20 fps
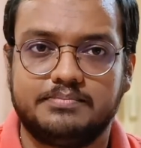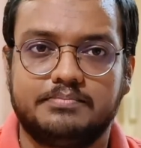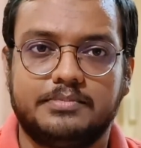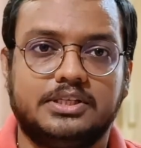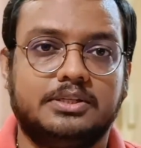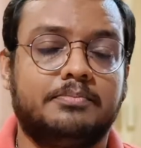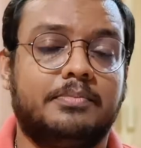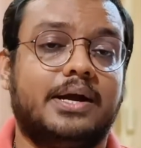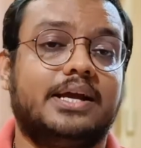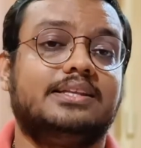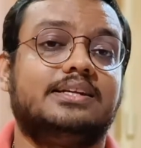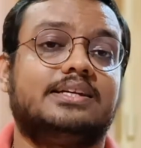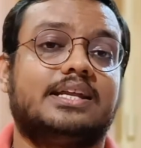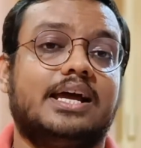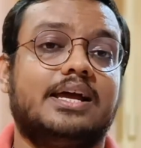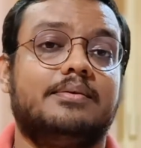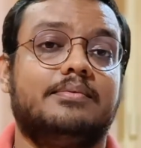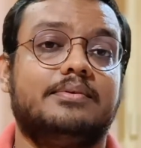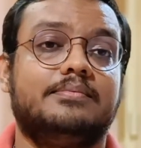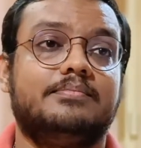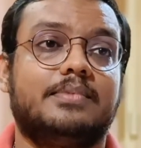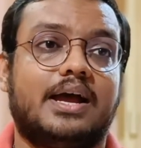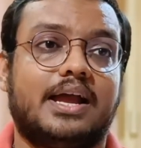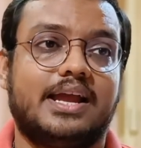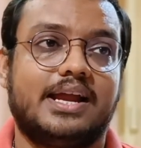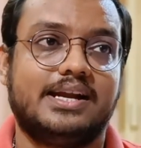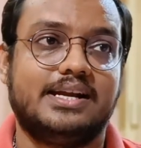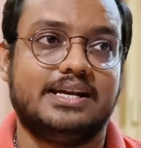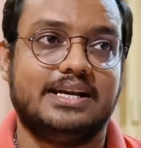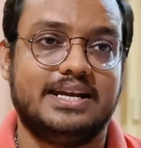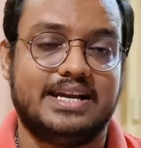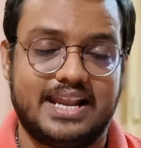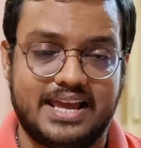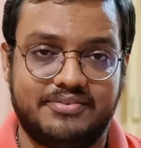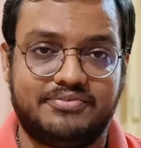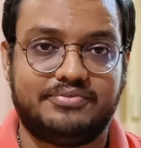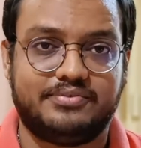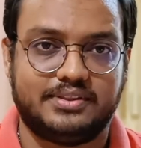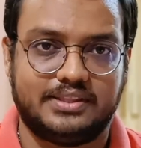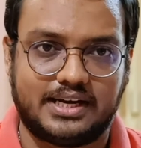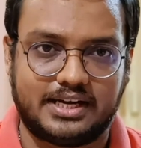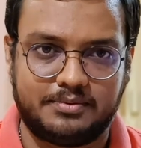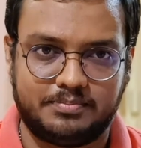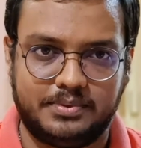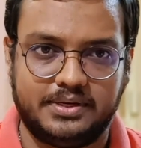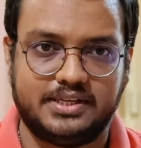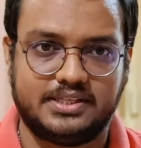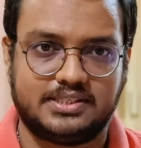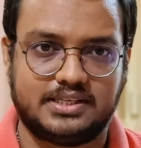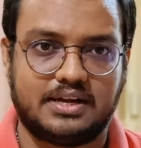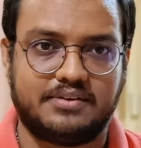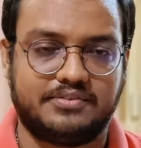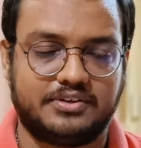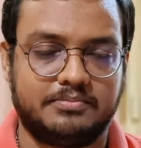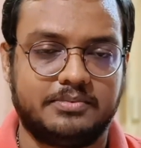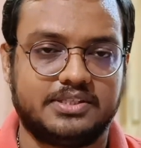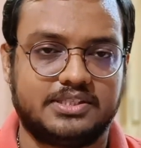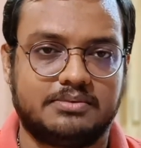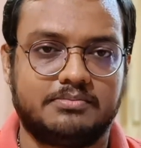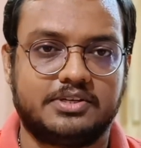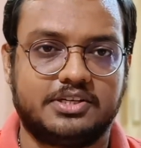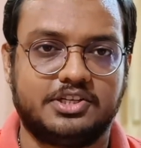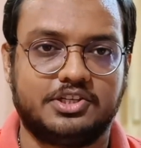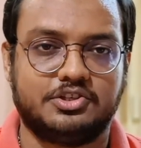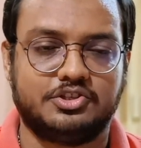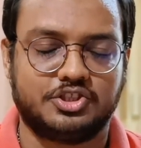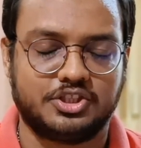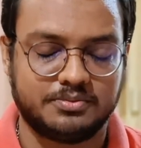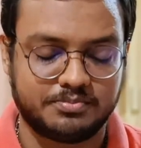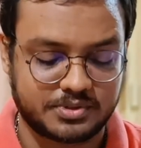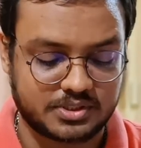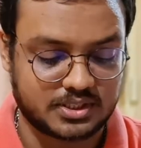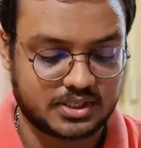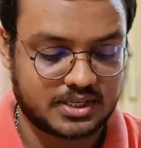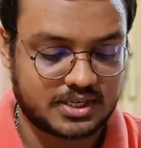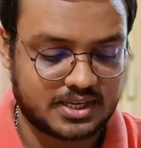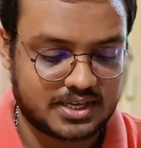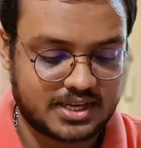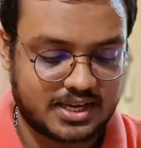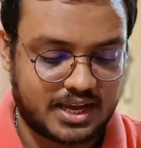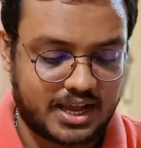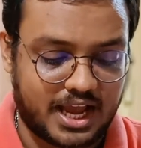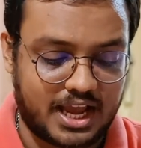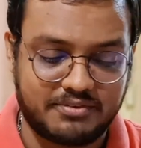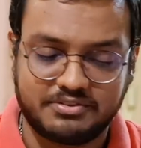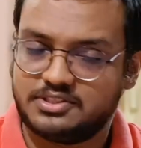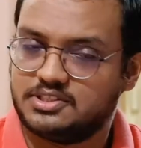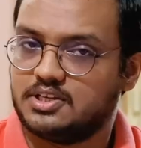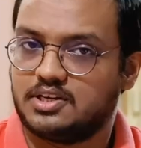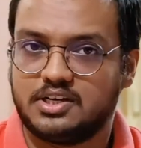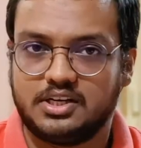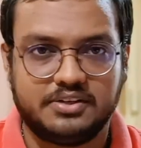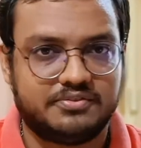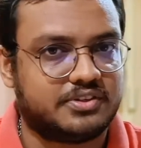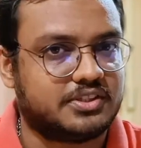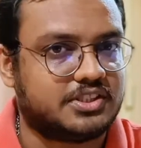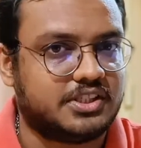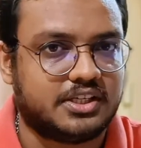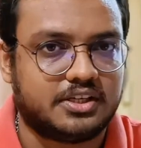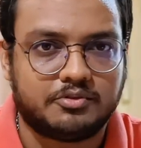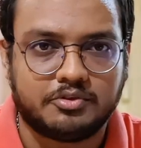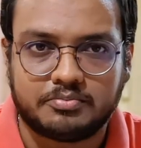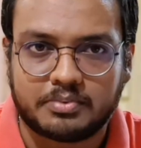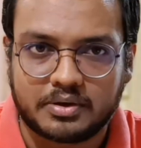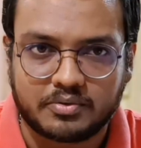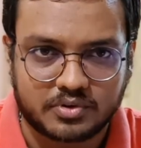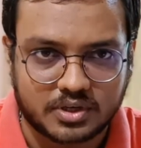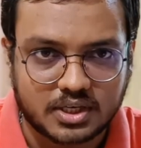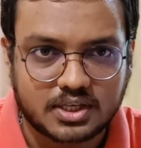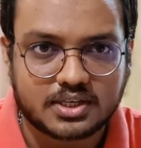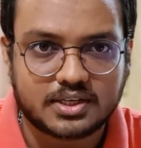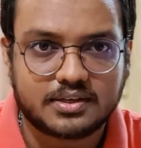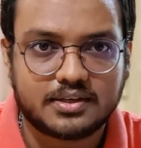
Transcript: But by the time I had left that place after my summer internships, I was thoroughly frustrated with my work.